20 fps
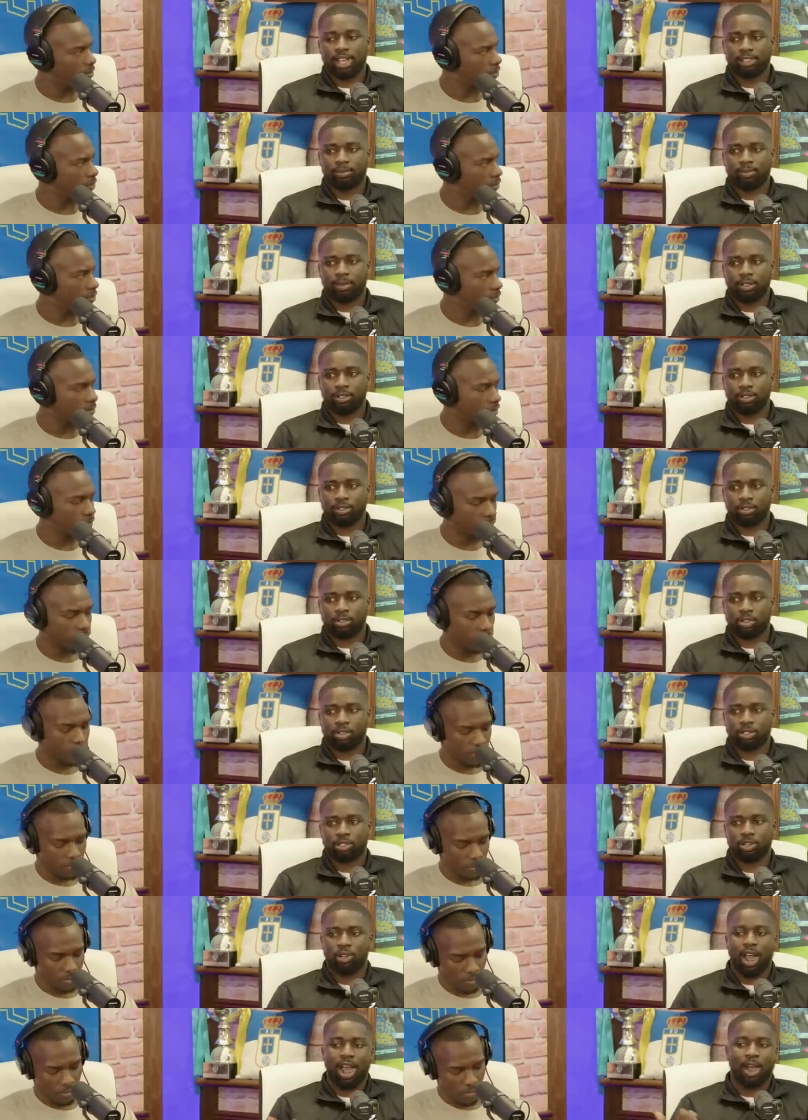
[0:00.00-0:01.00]
Speaker 1: it as Pedro's goal.
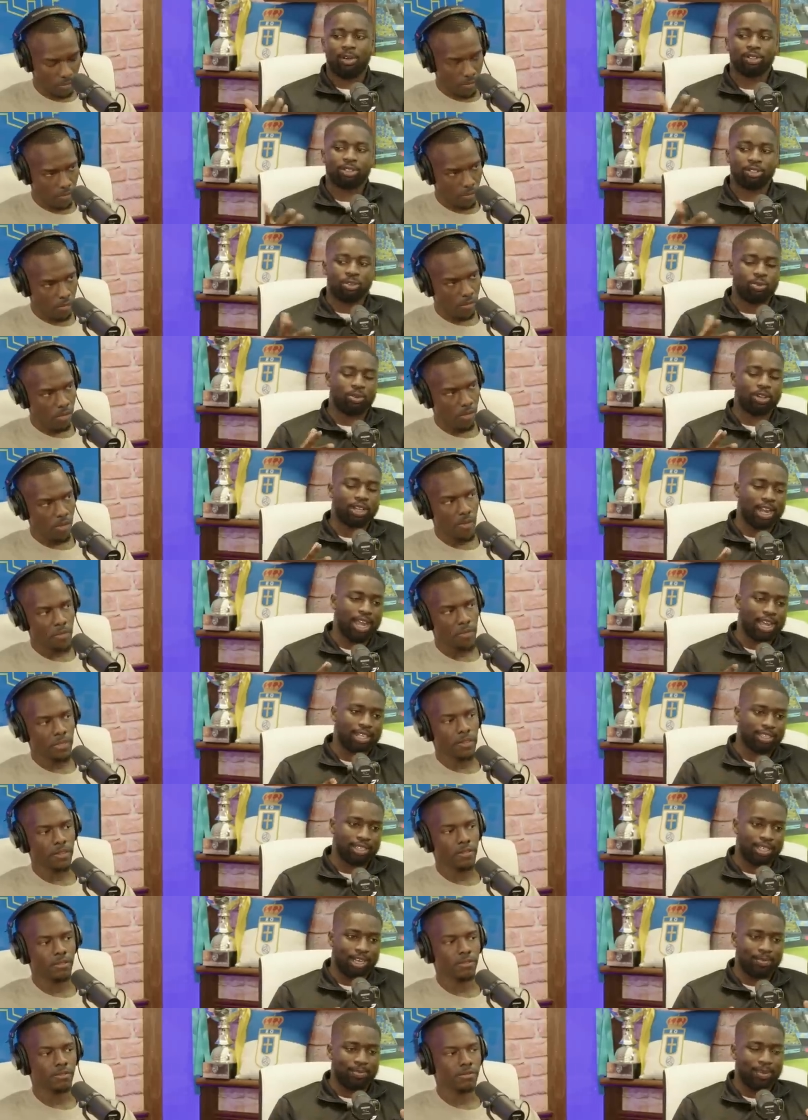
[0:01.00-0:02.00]
Okay. So I was
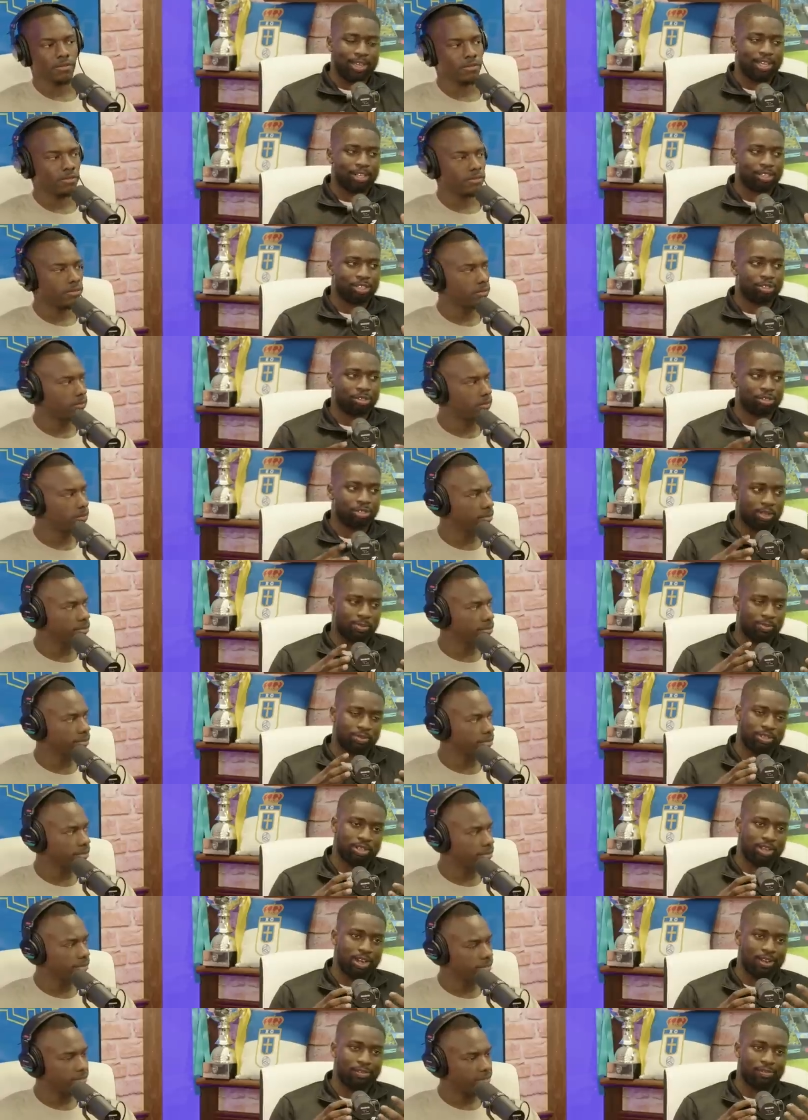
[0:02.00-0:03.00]
organising it, making sure someone's
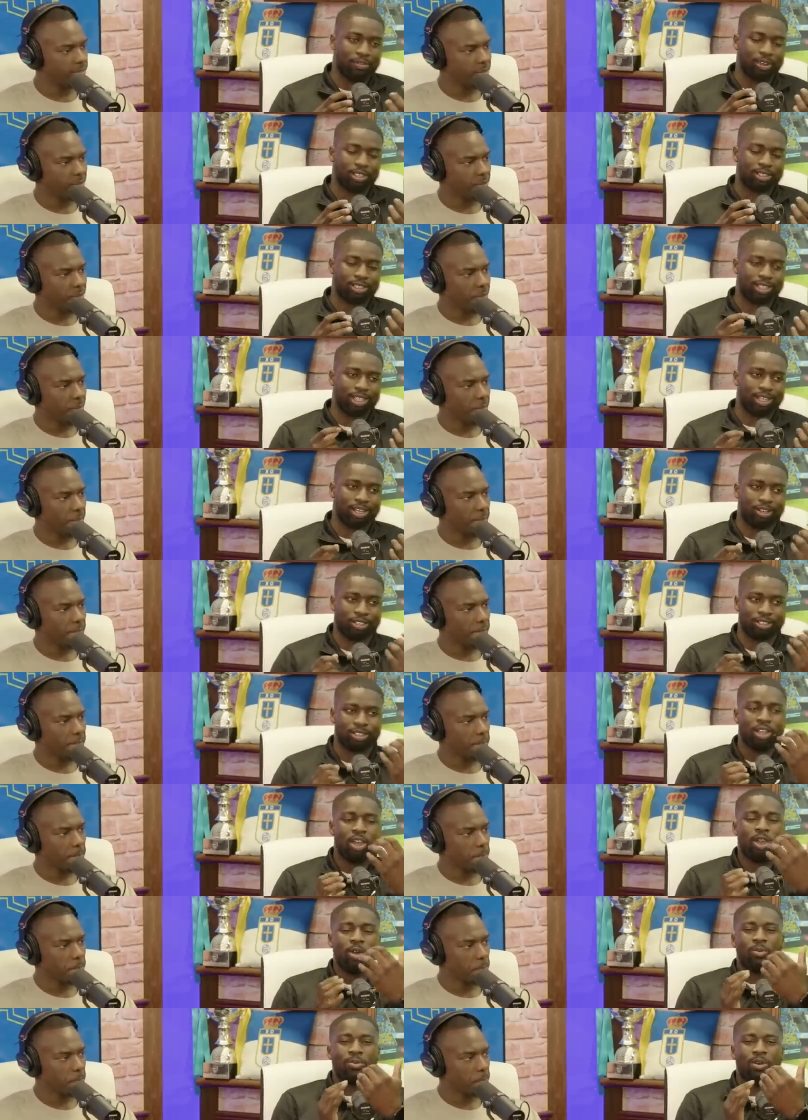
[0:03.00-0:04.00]
on that front stick because
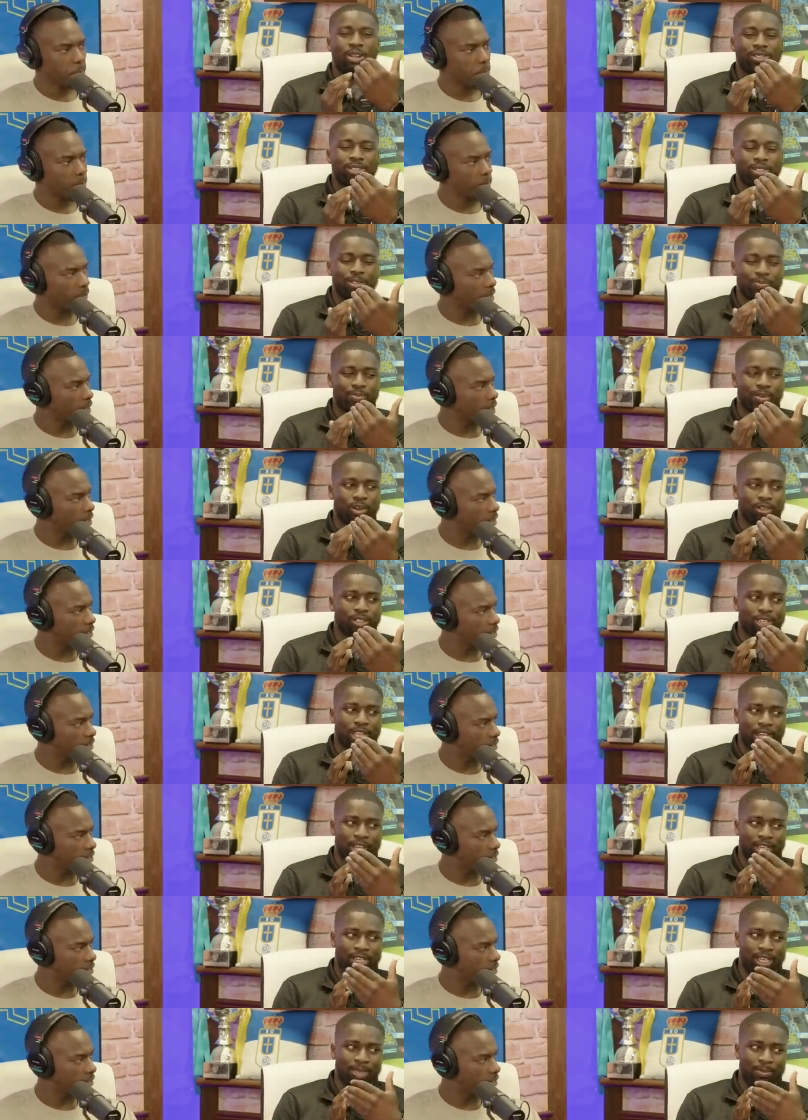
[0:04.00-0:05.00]
once you block
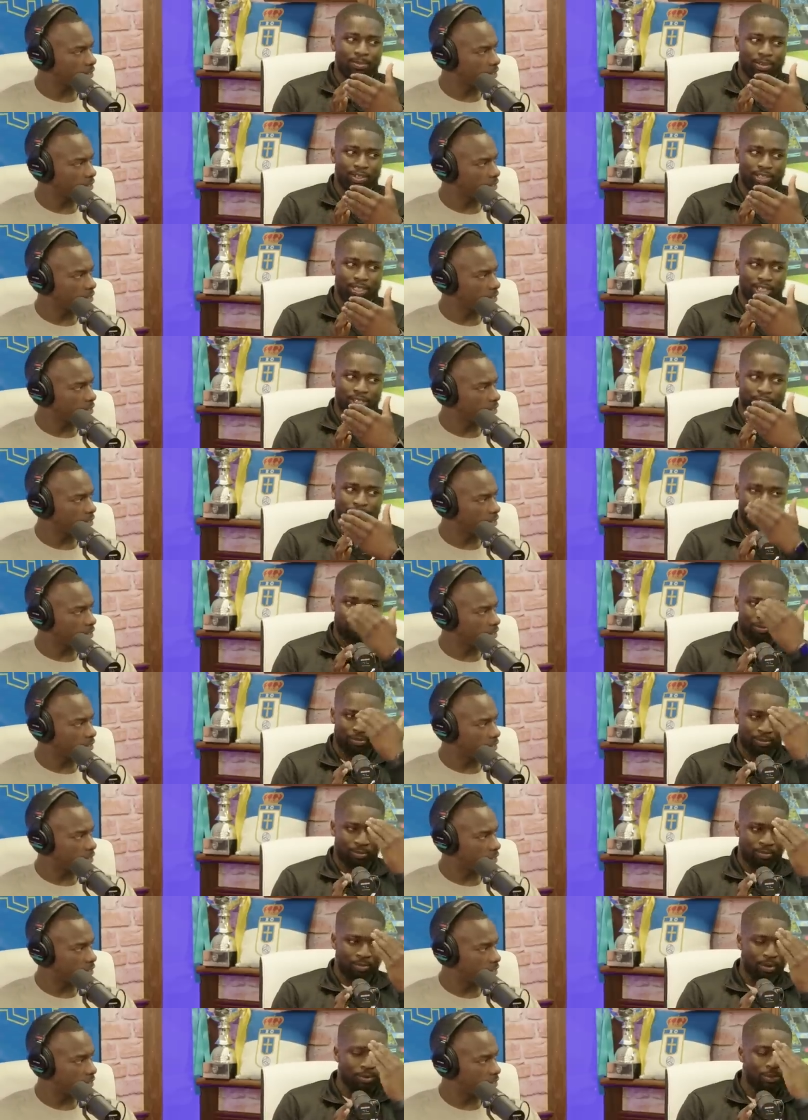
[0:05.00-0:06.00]
that keeper's
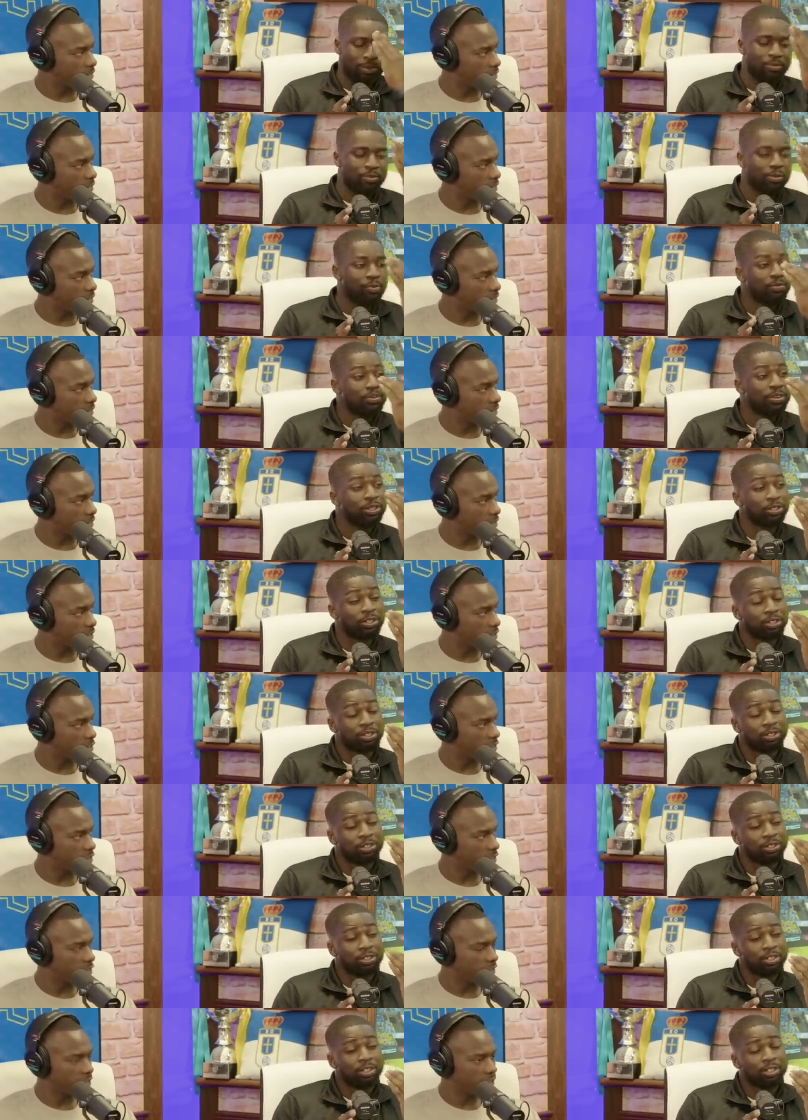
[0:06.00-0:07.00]
peripheral
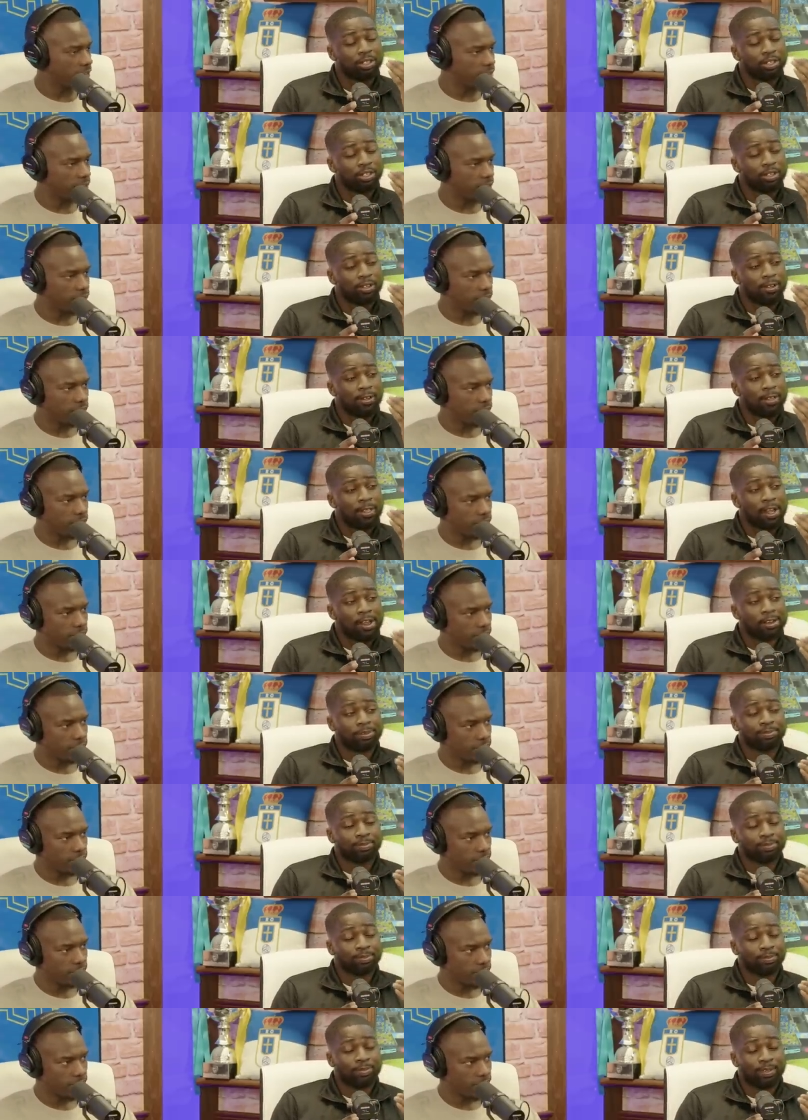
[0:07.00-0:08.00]
vision,
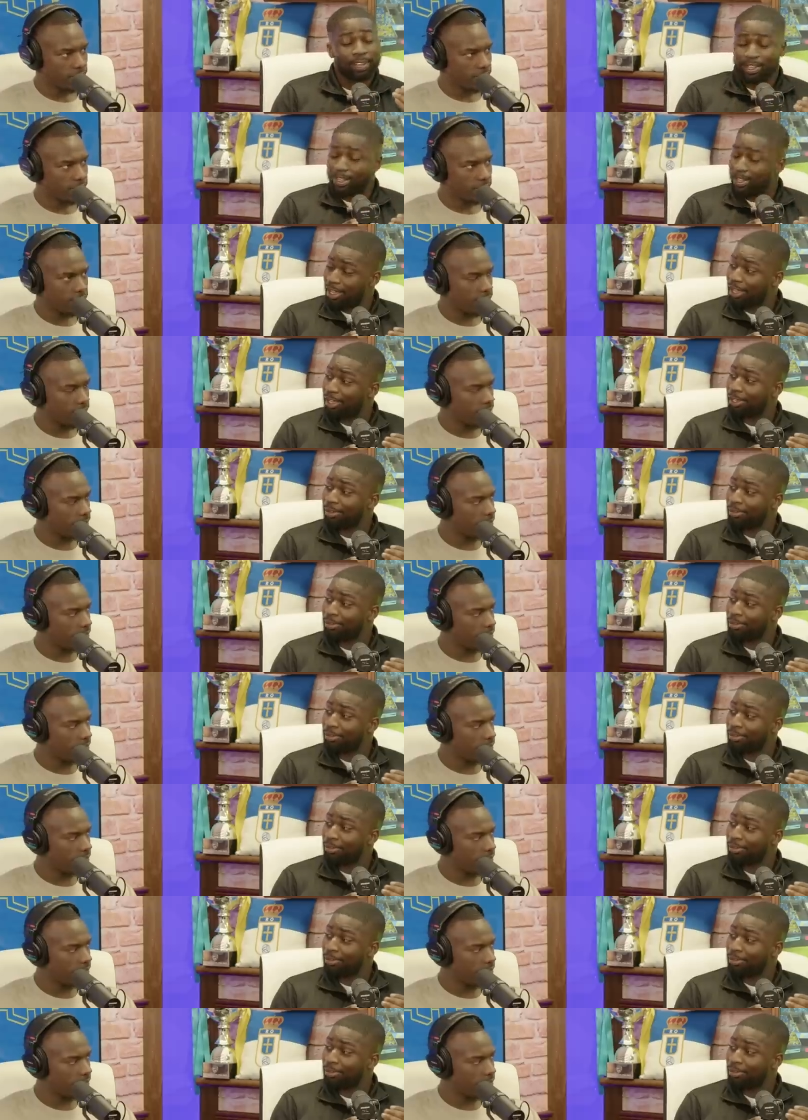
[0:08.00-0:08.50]
yeah,